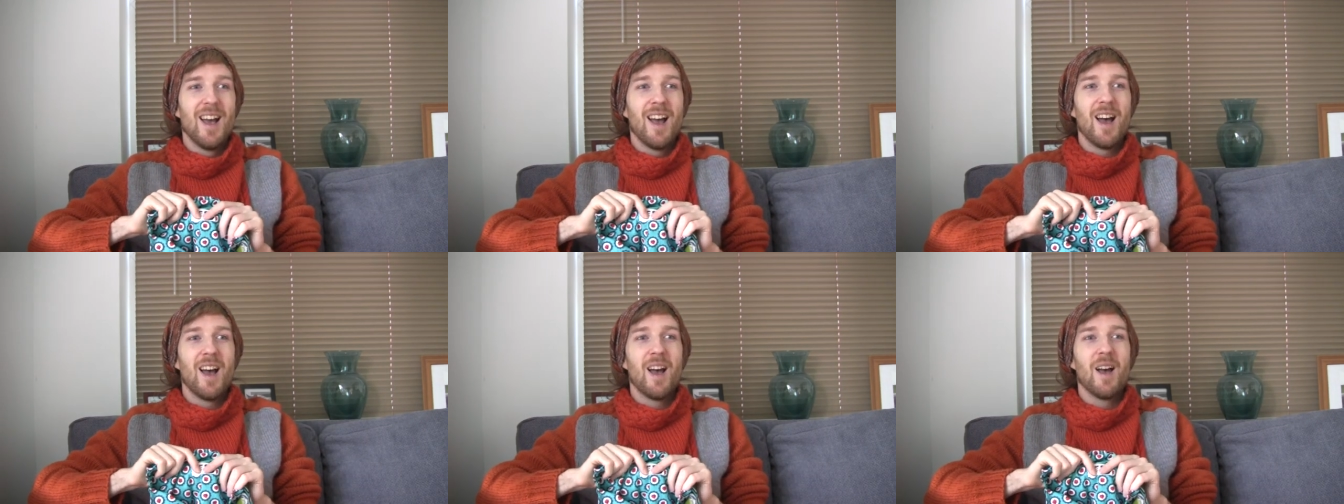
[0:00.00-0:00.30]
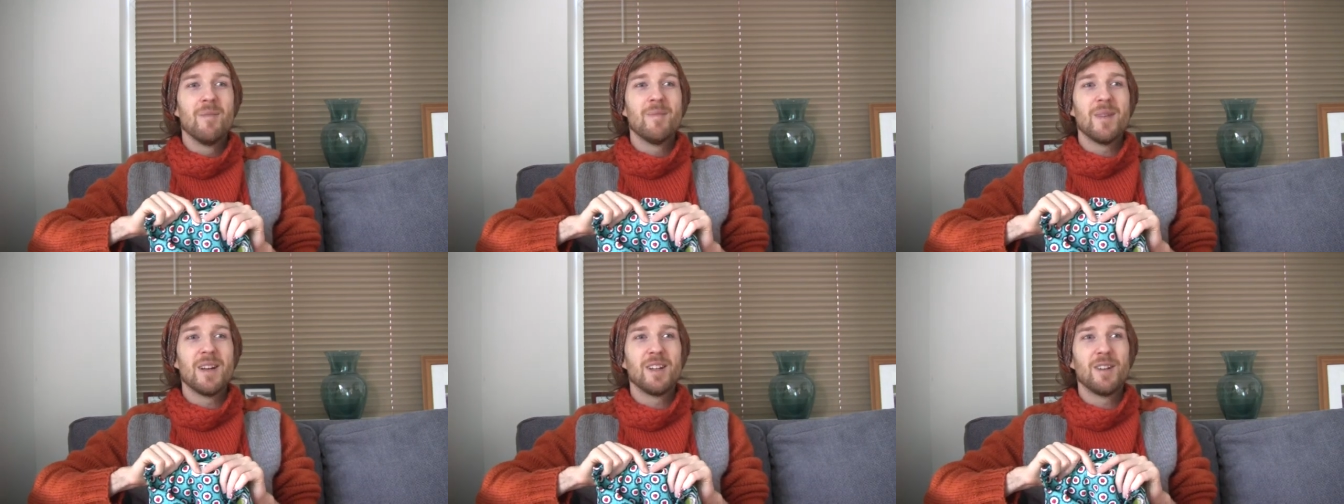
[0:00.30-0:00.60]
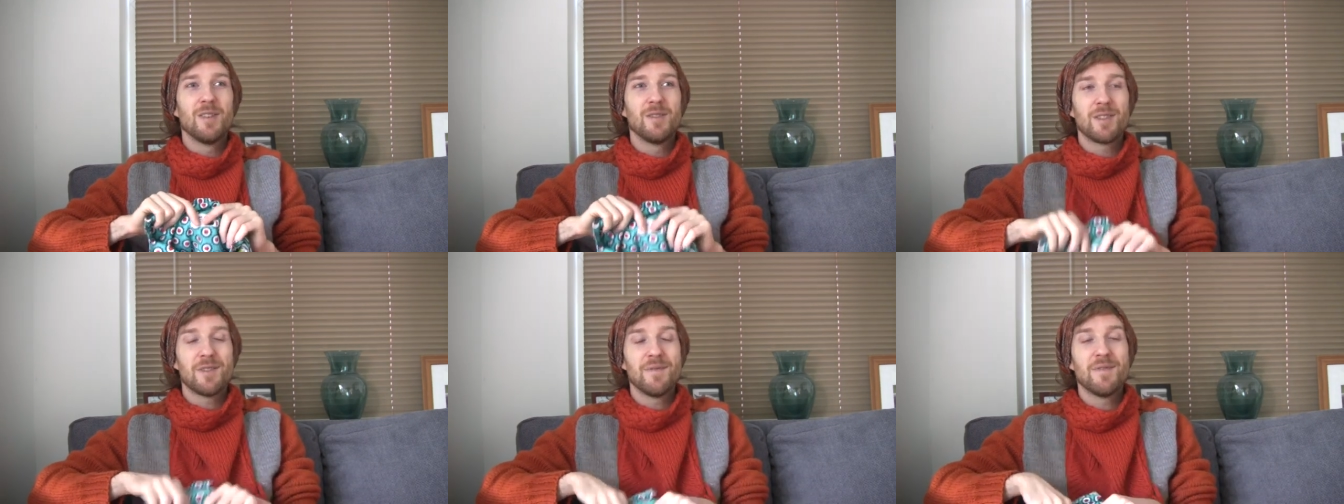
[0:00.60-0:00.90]
and
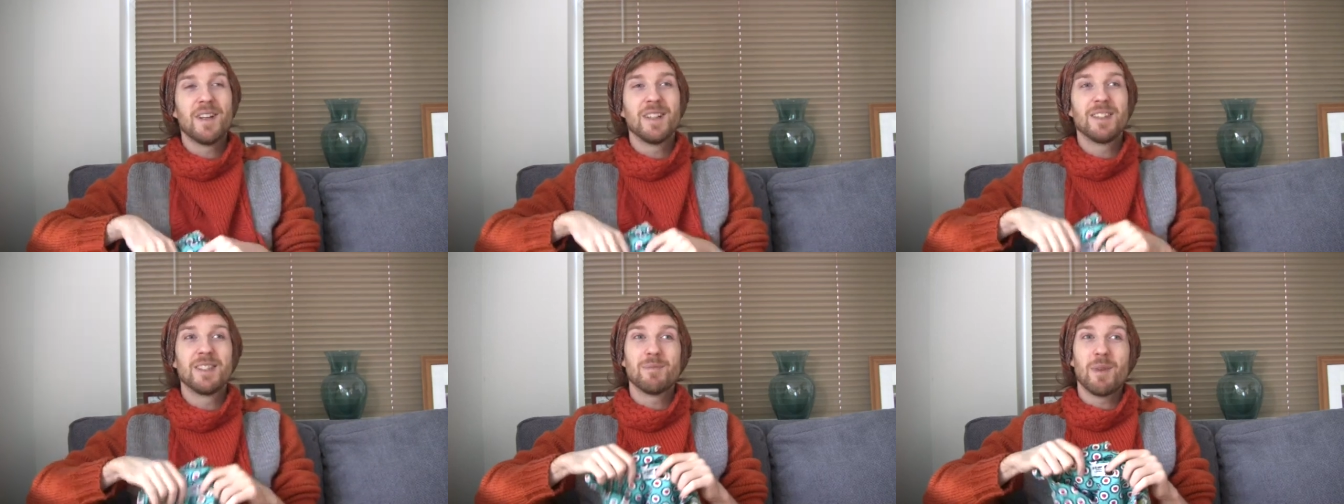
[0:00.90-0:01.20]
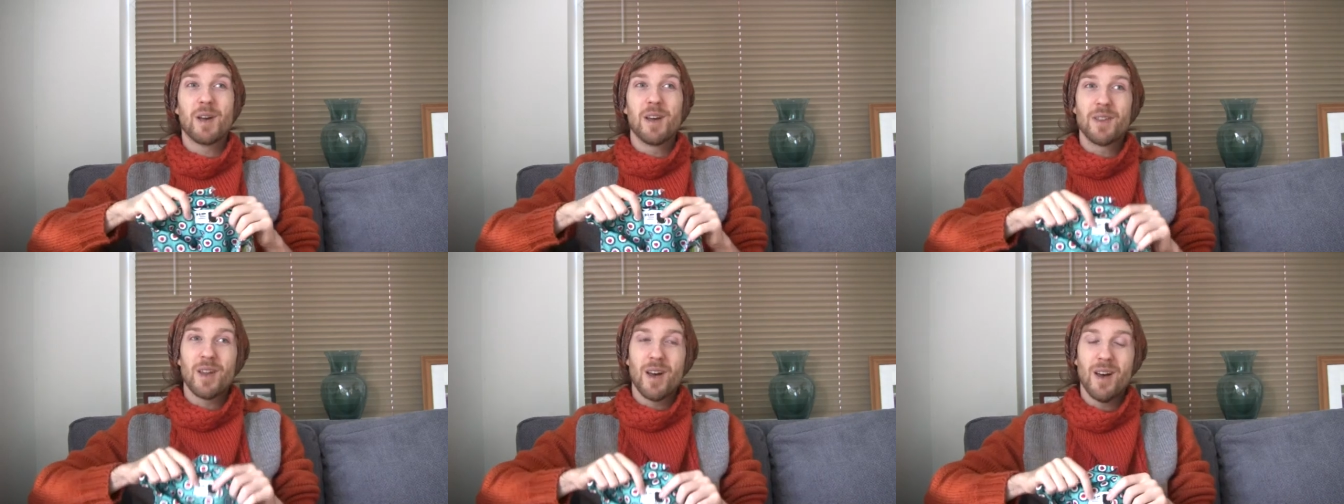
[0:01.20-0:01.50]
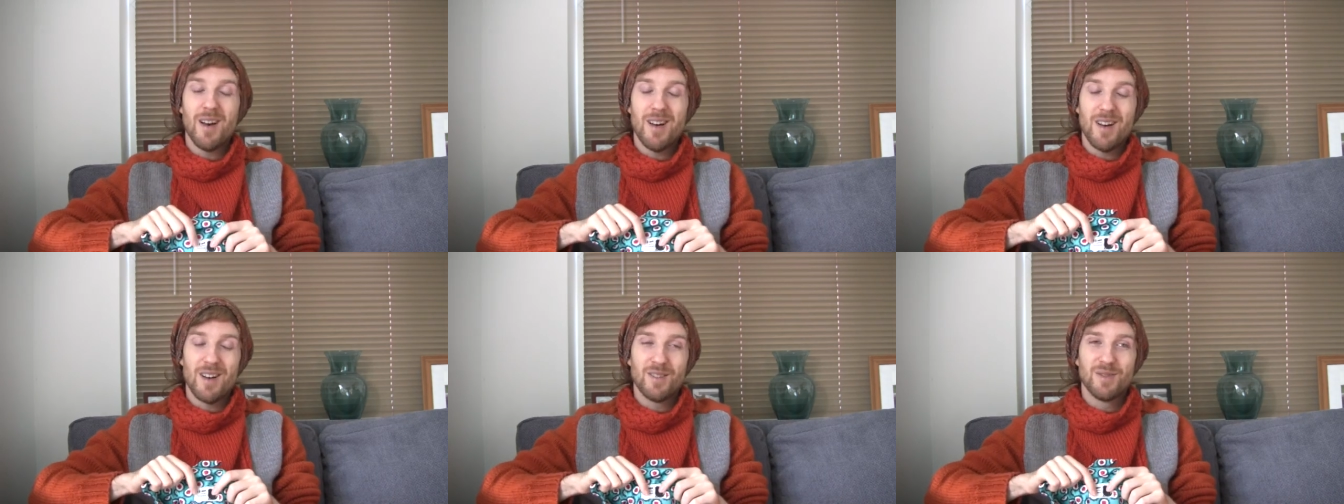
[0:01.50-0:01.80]
have converted my other
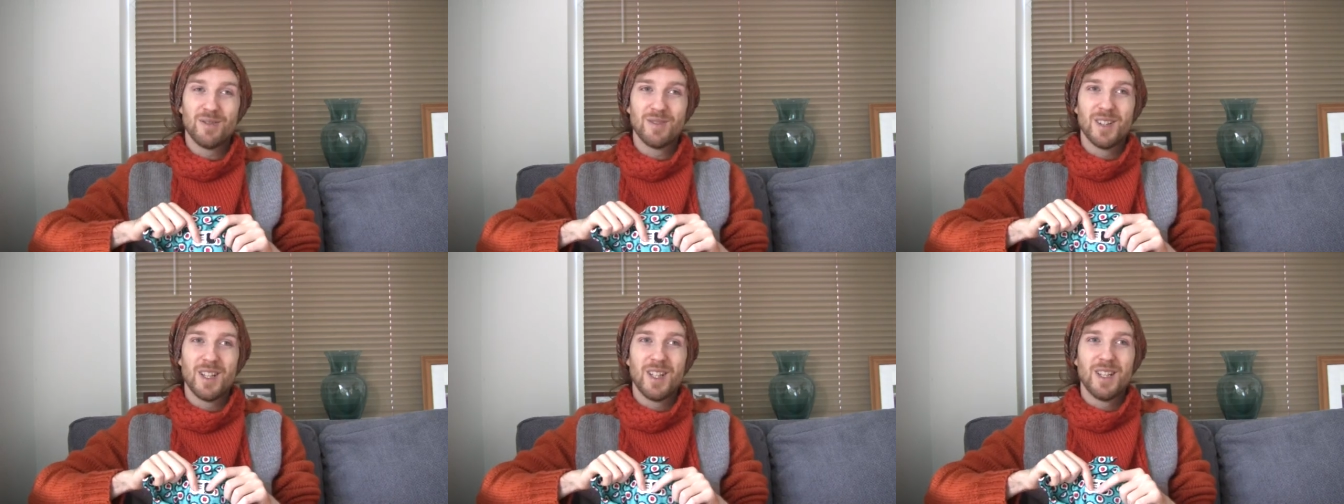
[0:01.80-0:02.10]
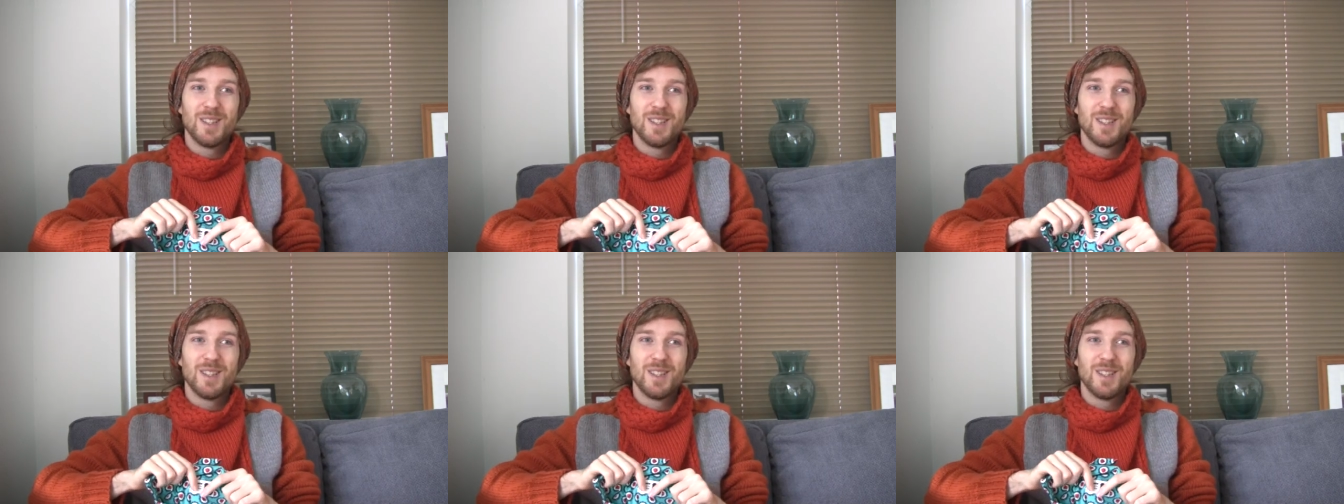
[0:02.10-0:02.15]
half